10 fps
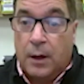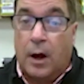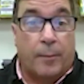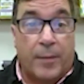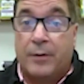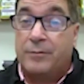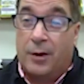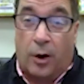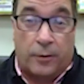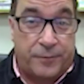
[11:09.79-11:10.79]

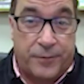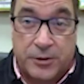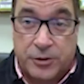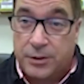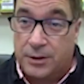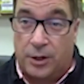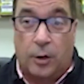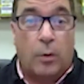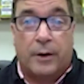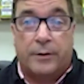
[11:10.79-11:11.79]
Our fish,
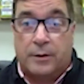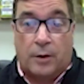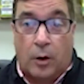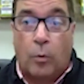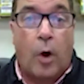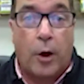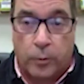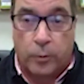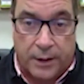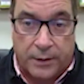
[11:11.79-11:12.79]
our
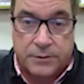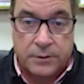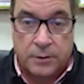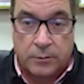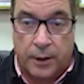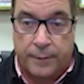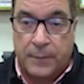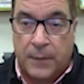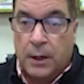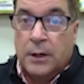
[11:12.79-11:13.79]
waterways, right?